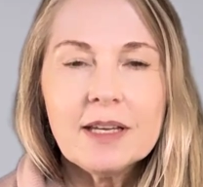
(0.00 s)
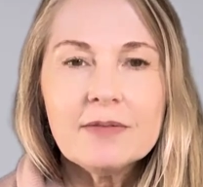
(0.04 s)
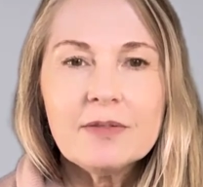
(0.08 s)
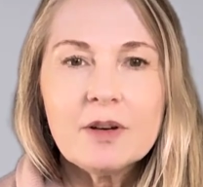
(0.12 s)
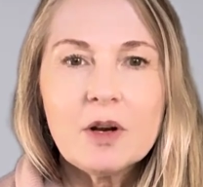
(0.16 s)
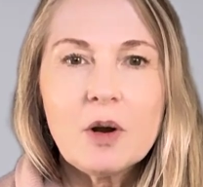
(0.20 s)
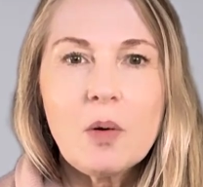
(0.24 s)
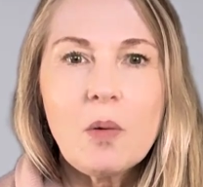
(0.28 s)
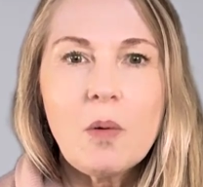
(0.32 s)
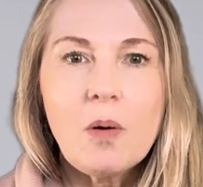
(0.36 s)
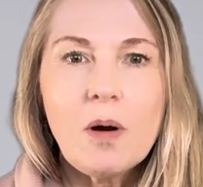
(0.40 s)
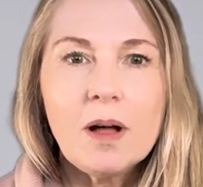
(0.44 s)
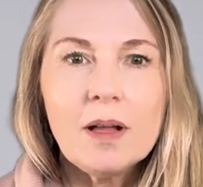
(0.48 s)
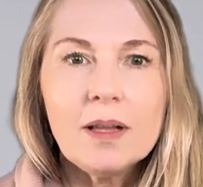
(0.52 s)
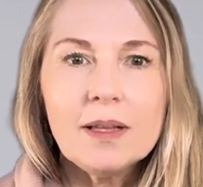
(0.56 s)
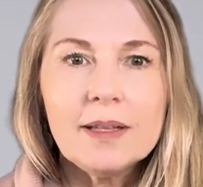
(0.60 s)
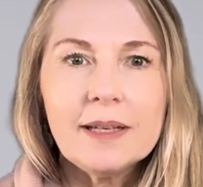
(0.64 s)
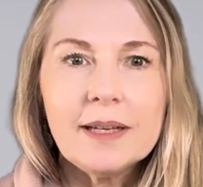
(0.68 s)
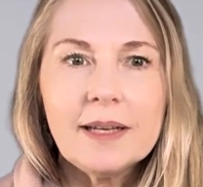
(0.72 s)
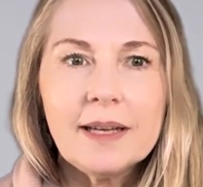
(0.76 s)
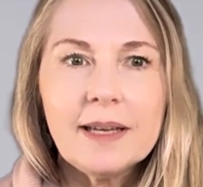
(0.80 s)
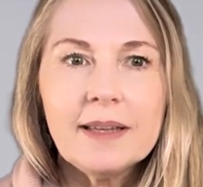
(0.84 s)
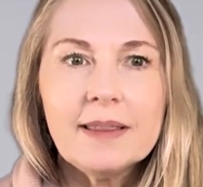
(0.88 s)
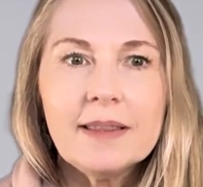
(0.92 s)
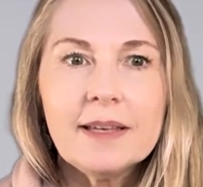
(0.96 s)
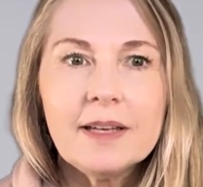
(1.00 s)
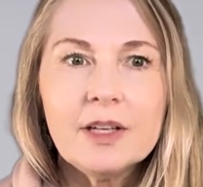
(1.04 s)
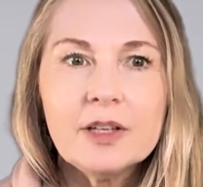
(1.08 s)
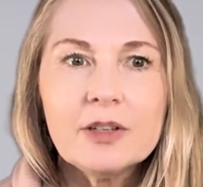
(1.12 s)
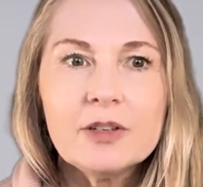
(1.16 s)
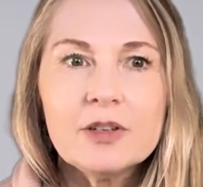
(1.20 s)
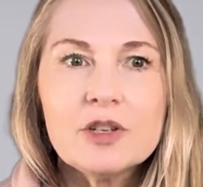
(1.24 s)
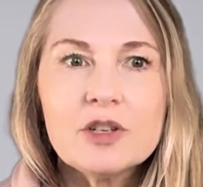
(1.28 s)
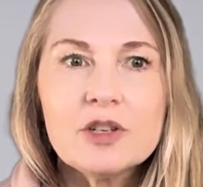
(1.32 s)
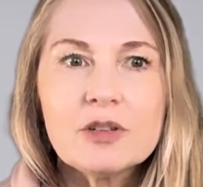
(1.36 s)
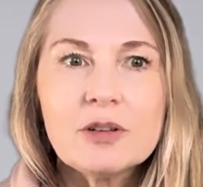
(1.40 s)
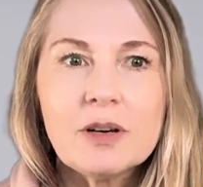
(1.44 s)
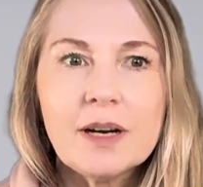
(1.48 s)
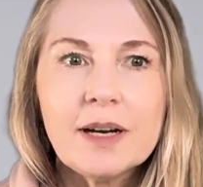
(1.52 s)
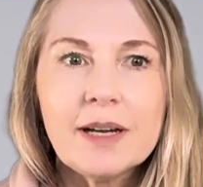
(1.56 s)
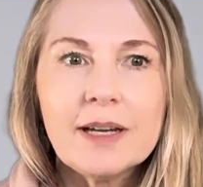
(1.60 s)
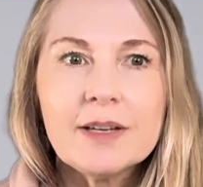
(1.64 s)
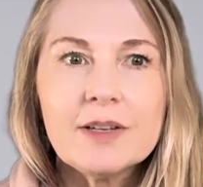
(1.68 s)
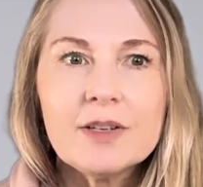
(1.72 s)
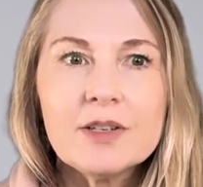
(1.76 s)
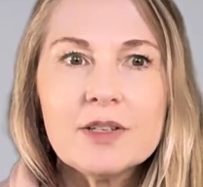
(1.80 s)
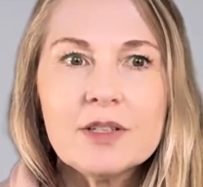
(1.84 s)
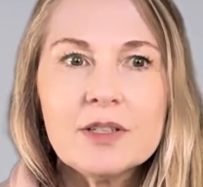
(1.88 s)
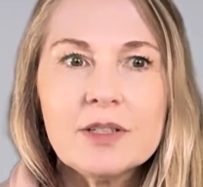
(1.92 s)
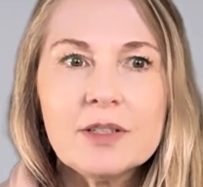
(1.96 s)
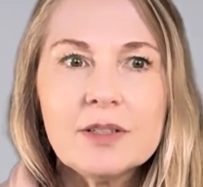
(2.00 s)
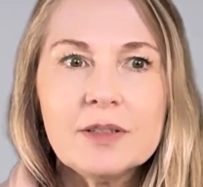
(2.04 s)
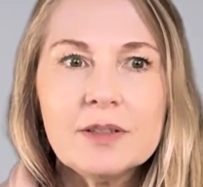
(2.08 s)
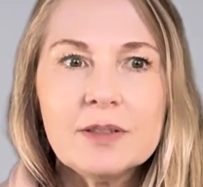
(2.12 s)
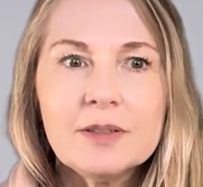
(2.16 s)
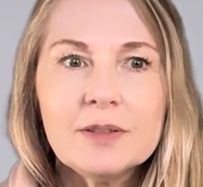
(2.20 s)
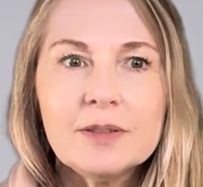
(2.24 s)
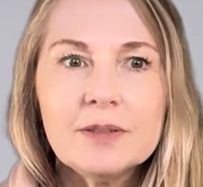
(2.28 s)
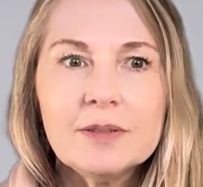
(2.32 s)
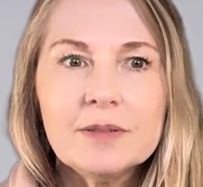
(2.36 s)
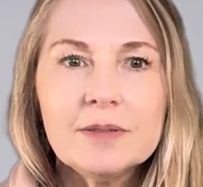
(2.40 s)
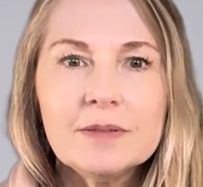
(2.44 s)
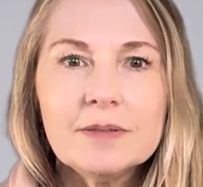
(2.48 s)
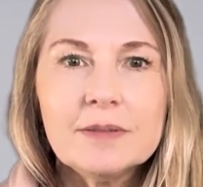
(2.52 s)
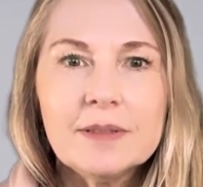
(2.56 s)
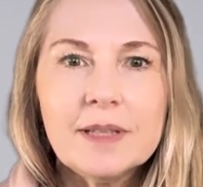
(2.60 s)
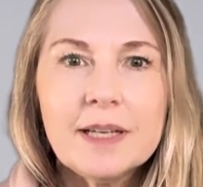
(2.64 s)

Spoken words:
of a quality that you're trying to